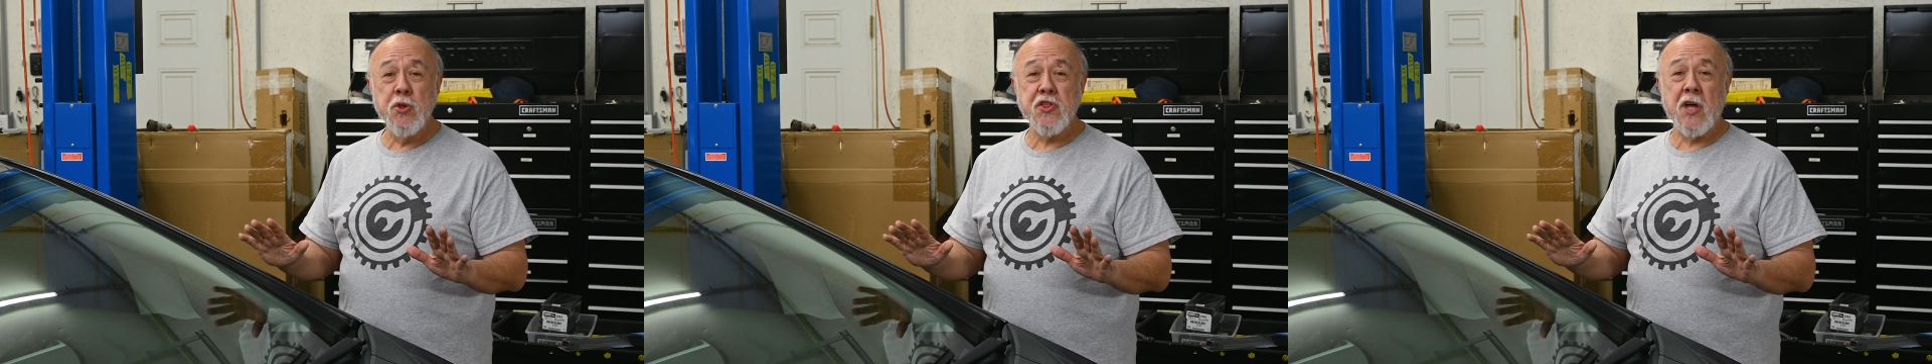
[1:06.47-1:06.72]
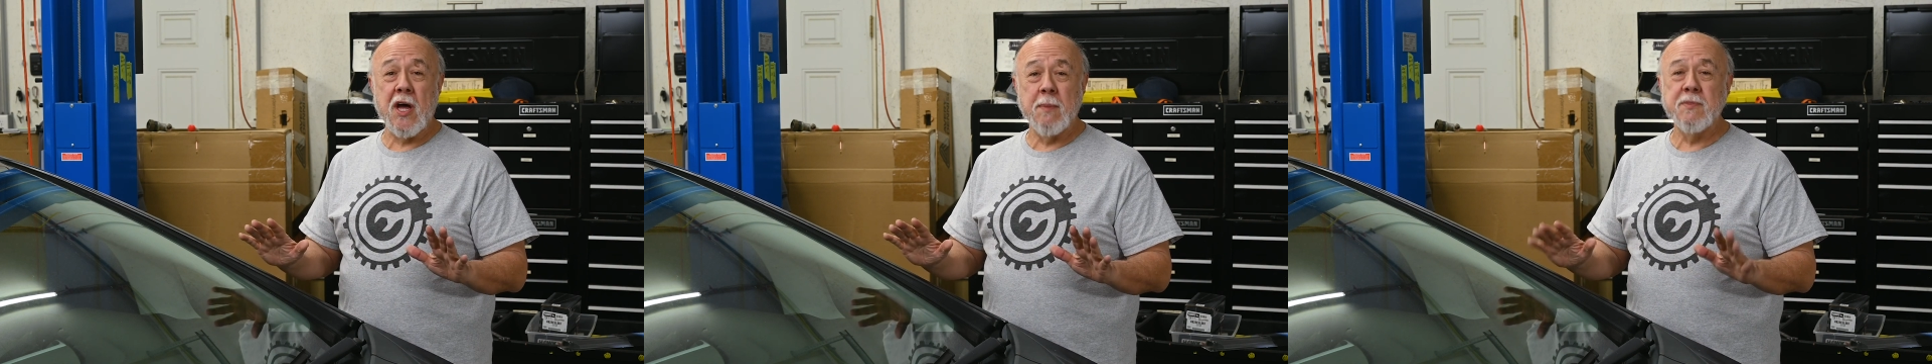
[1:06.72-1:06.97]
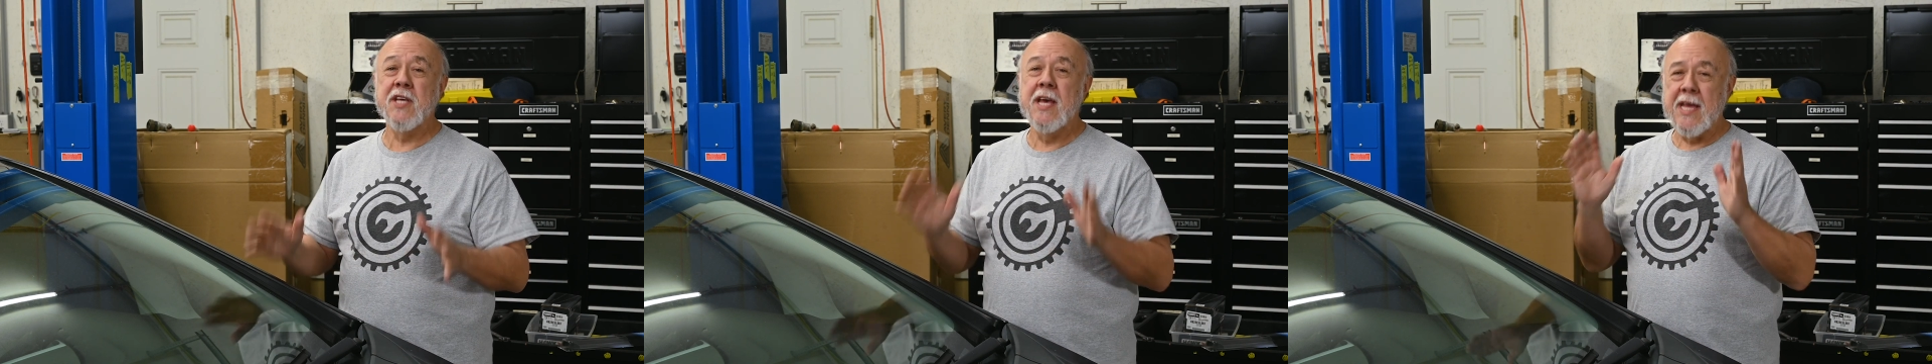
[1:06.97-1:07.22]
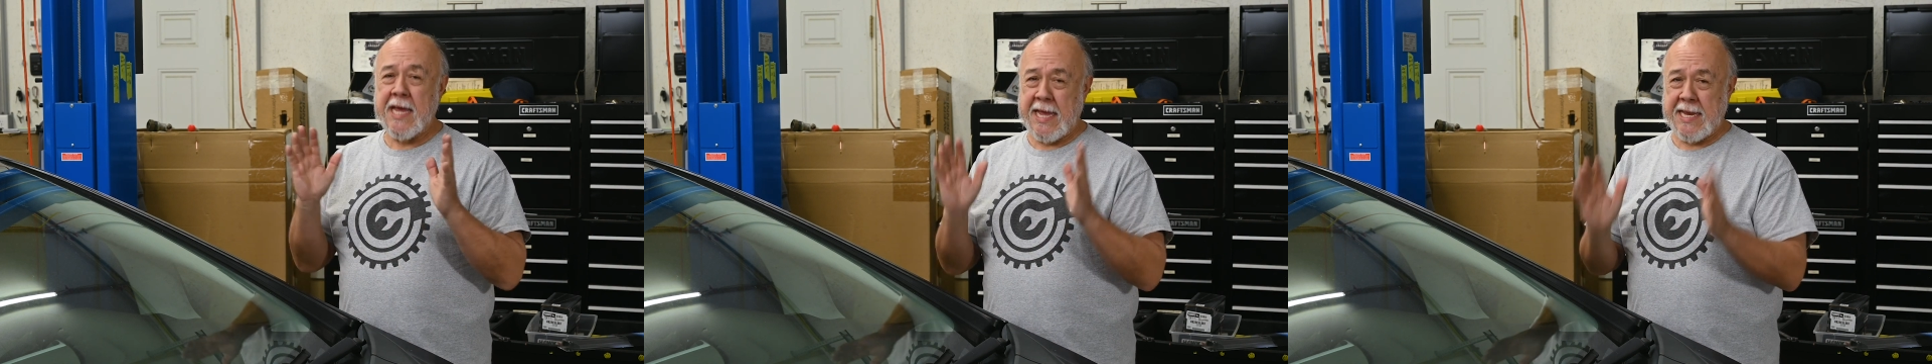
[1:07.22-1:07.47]
thumbs
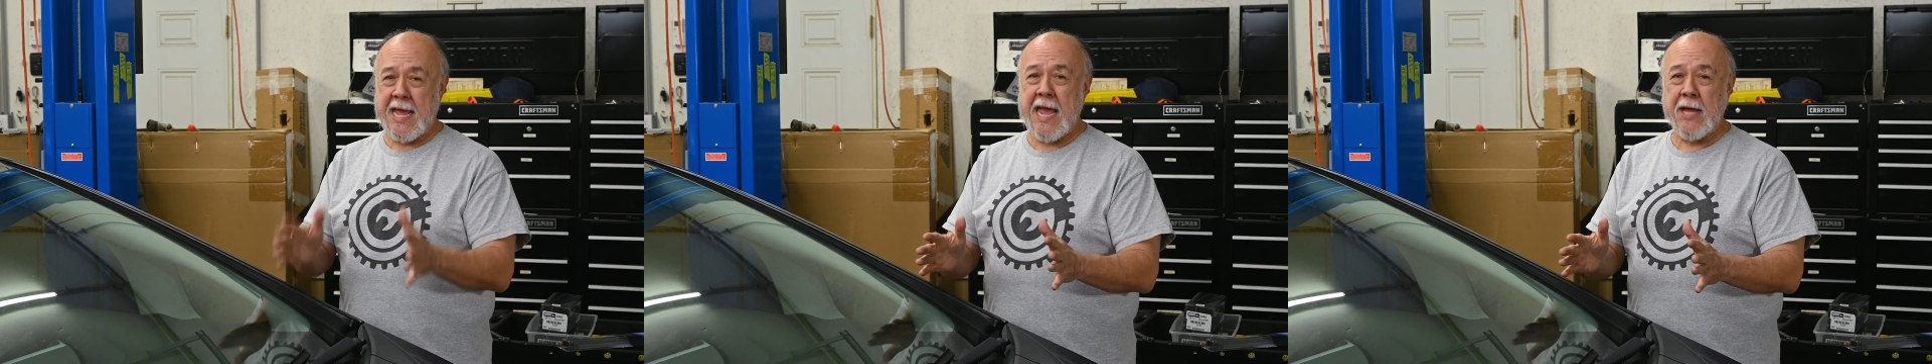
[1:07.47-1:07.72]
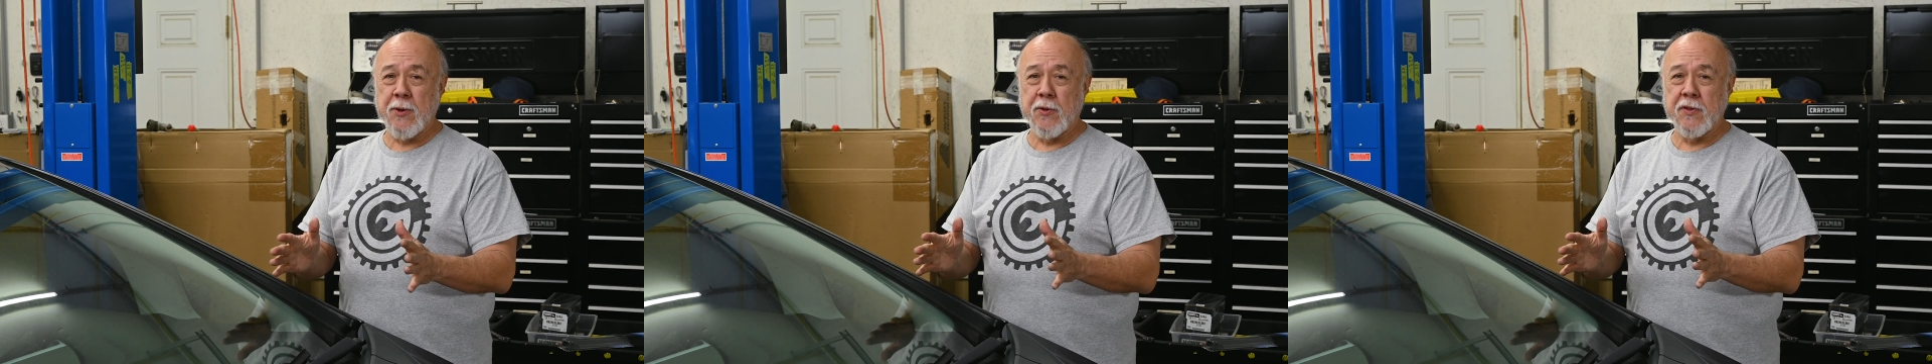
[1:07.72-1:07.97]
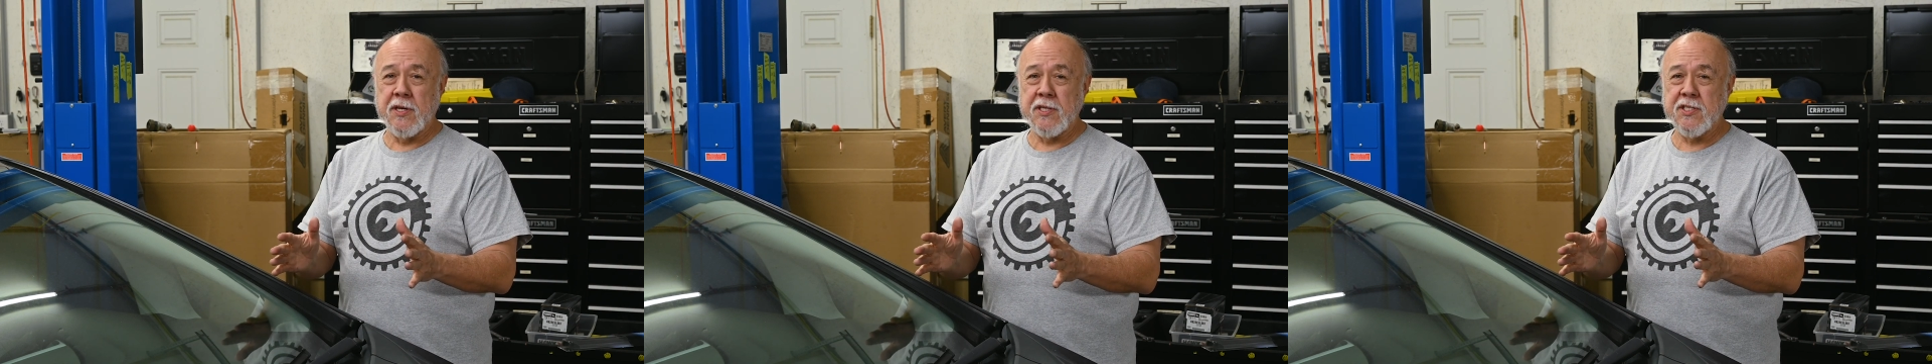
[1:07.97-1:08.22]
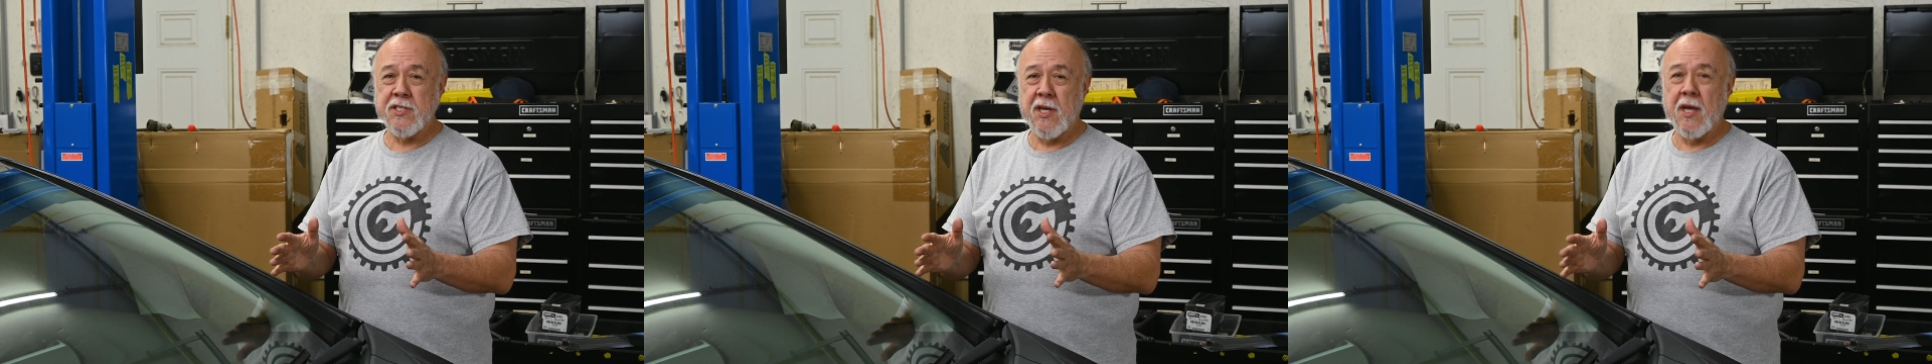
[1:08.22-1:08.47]
can handle
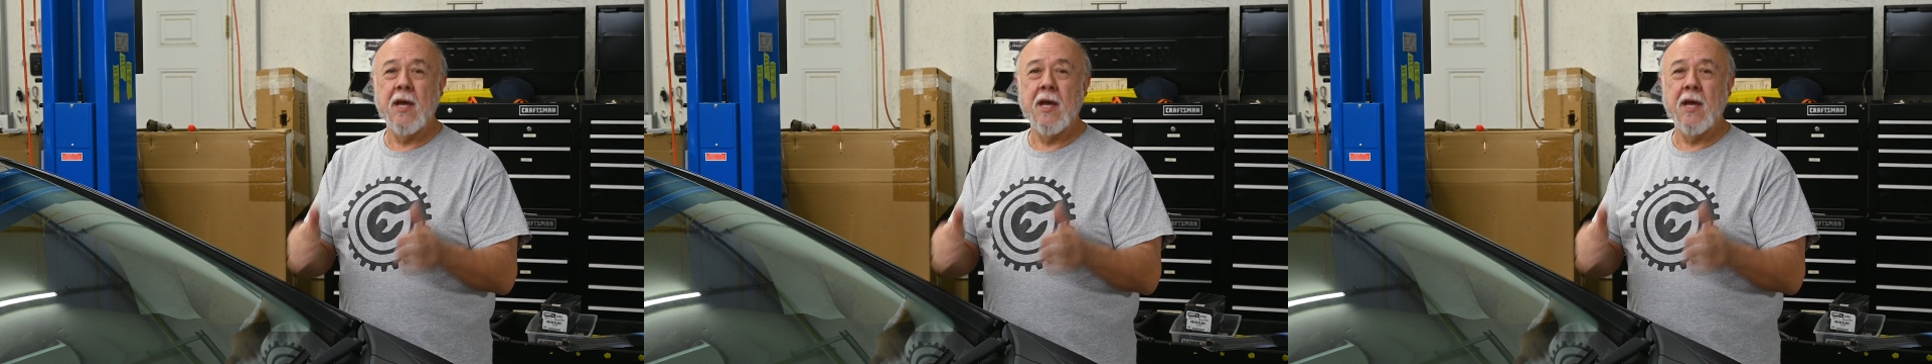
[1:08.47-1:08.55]
this.